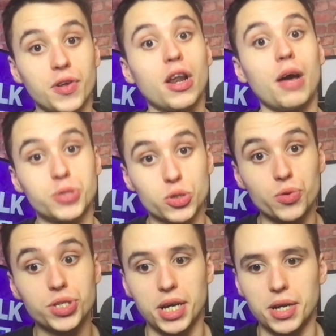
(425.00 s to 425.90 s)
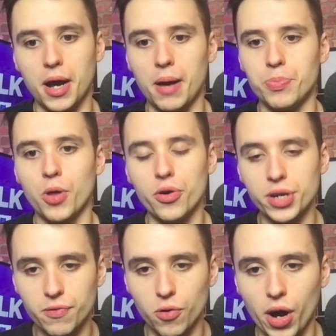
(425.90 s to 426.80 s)
club sorted, not only
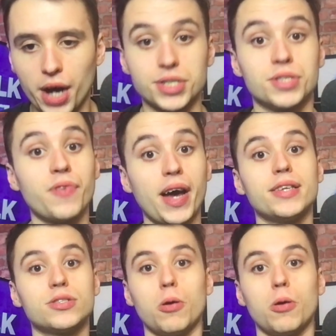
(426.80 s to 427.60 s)
for us as fans,